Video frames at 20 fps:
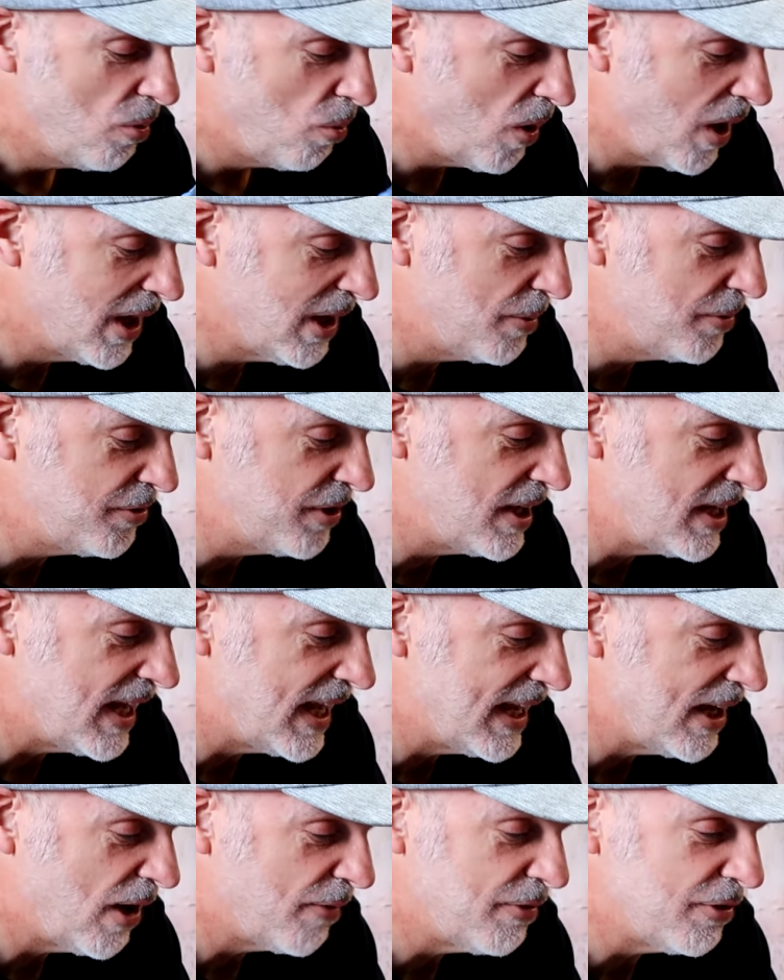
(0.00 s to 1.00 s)
While I was in
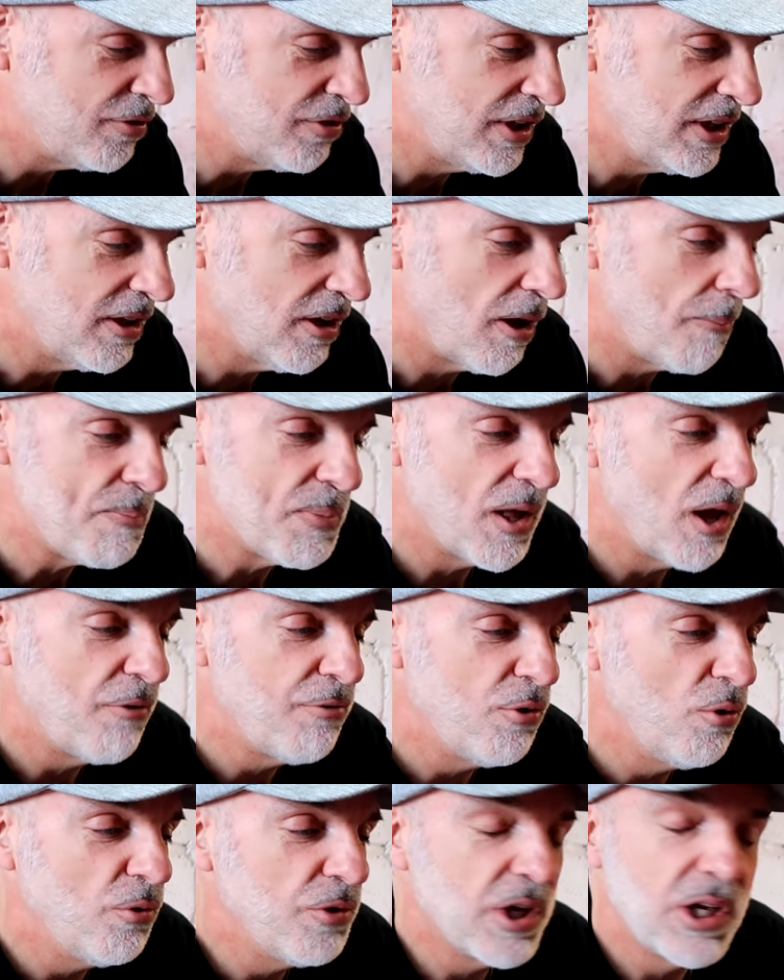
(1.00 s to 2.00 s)
it, obviously, I
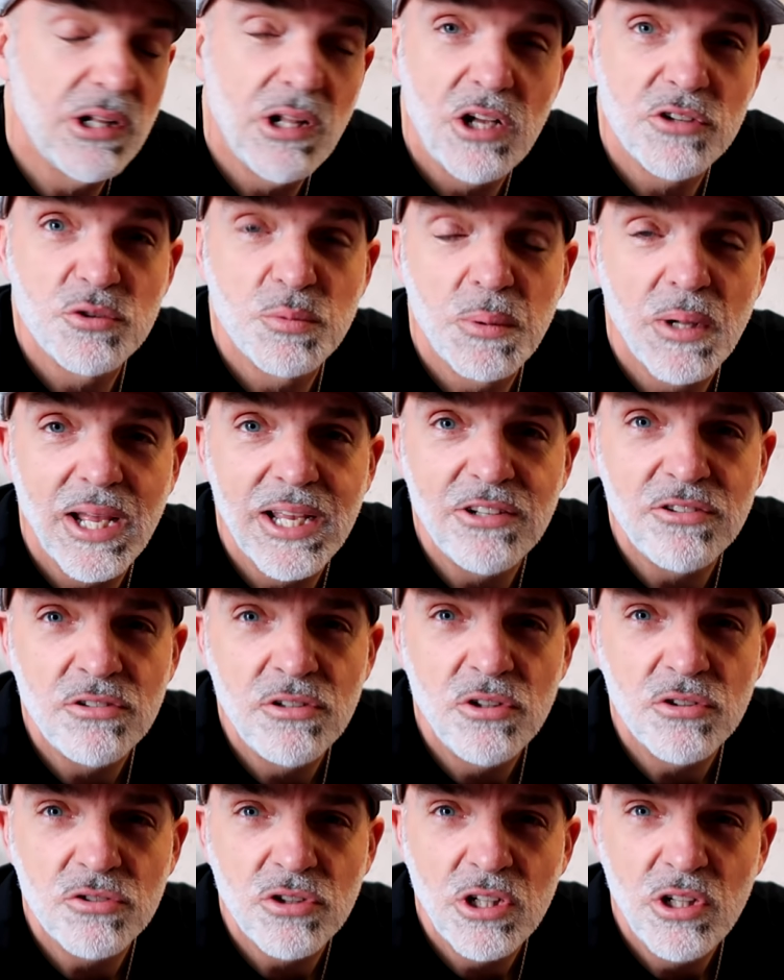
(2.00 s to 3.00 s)
thought the clutch plates
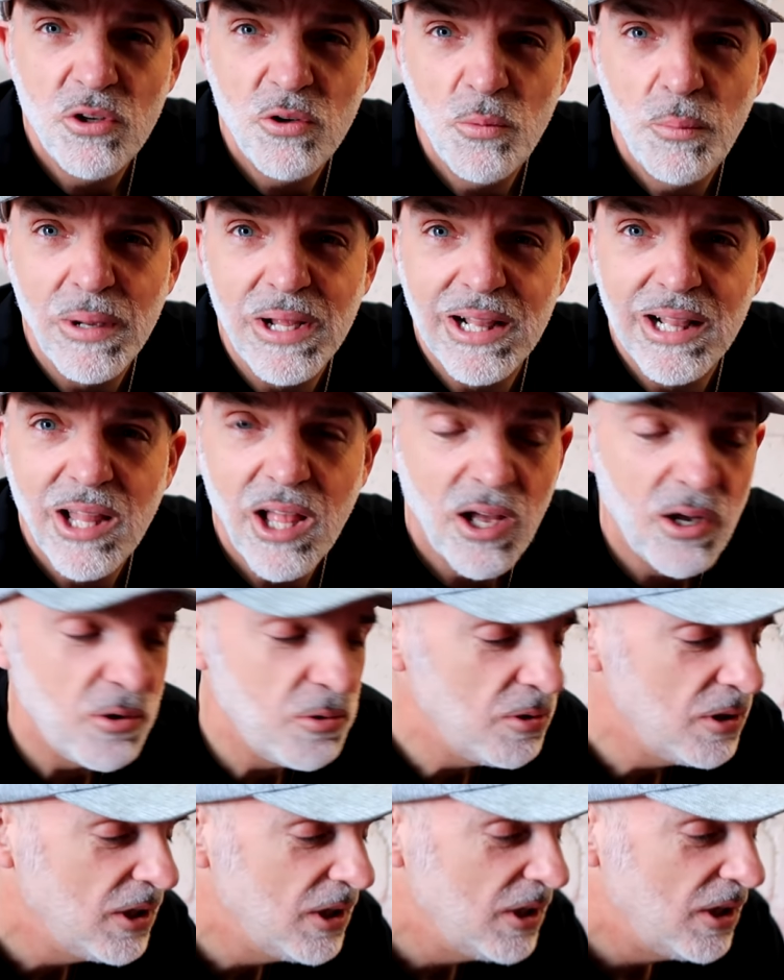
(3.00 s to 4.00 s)
looked a little bit
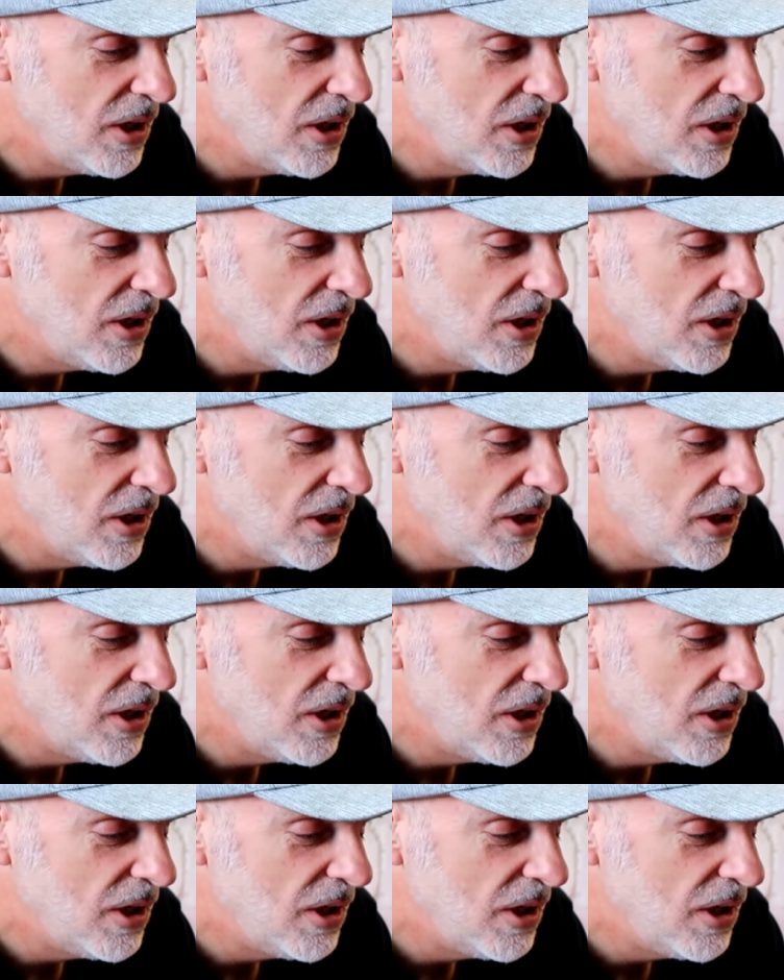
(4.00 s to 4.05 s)
low.